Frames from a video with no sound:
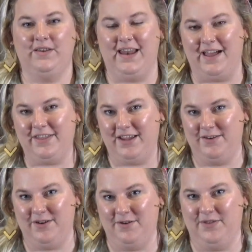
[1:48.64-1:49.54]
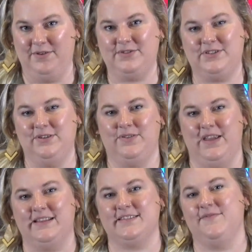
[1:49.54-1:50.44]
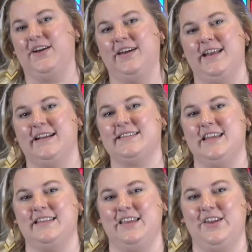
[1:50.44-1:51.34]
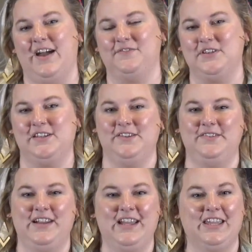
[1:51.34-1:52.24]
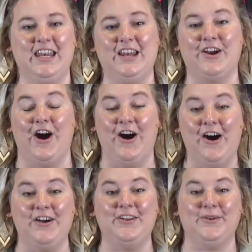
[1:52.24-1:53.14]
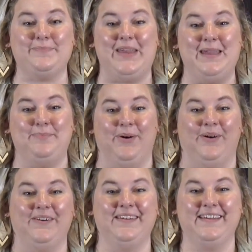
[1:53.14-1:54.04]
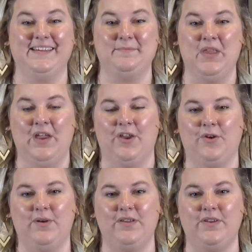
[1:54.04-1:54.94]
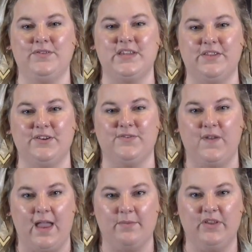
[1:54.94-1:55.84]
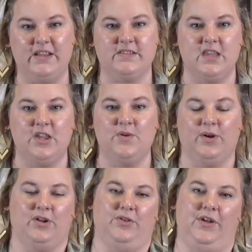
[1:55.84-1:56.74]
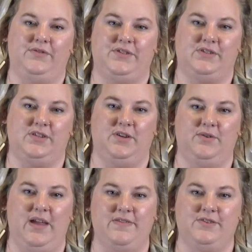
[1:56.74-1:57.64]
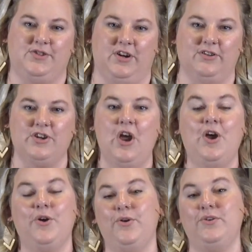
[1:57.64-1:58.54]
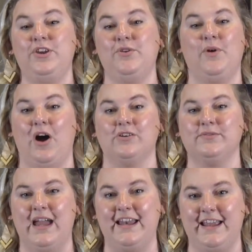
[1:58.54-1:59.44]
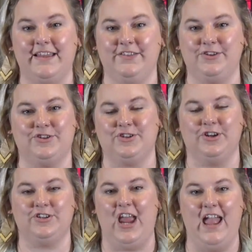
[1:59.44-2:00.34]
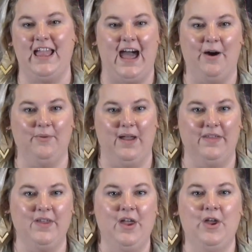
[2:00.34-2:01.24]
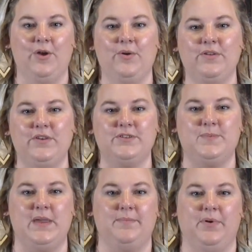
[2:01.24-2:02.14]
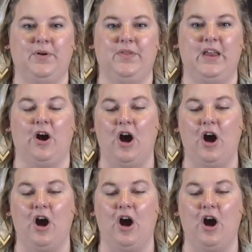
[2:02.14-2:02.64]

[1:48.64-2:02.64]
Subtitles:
Now that you know those two things, the very next thing that you have to do, you need to call your people. Who are those other families that you are close to in the church? Who do you already in this church hang out with? Who are those people that